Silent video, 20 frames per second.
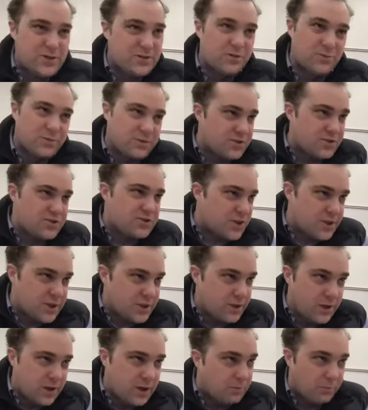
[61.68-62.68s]
So we're just sitting
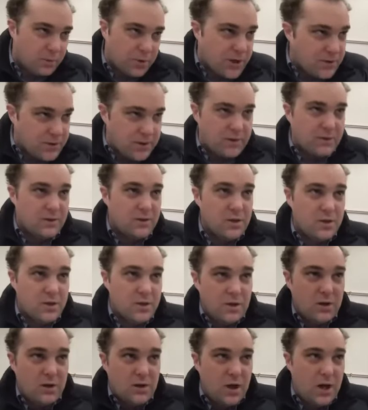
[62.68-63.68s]
there breathing,
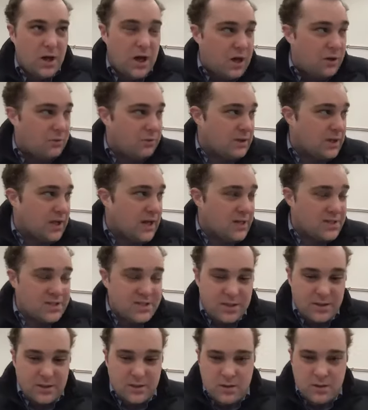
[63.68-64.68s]

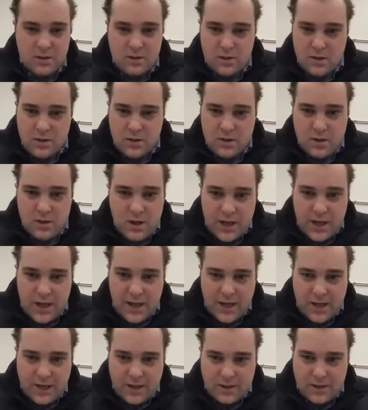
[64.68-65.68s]
relaxing,
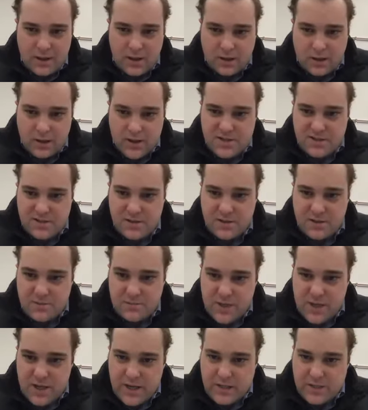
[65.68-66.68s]
and listening to
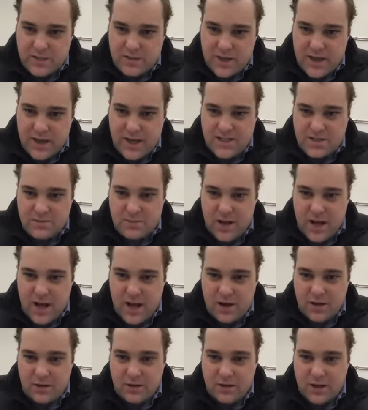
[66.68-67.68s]
me. So that's
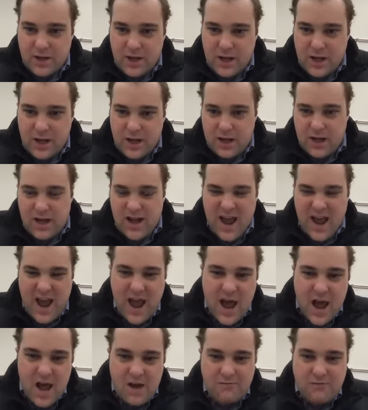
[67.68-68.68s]
about
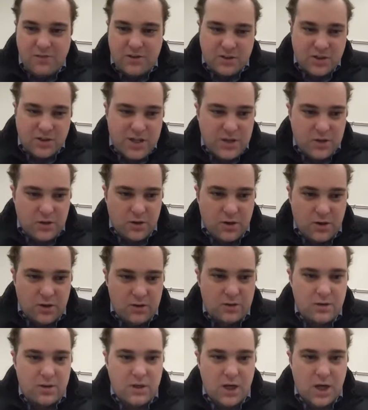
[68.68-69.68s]
half a
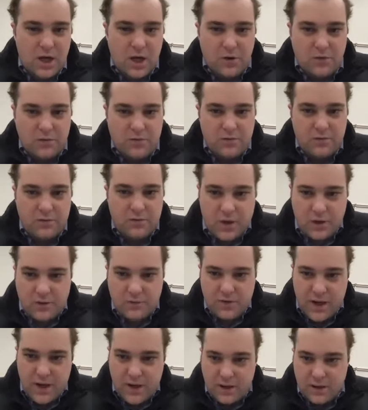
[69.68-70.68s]
liter of
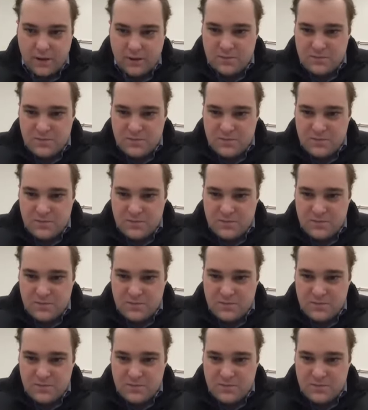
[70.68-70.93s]
air.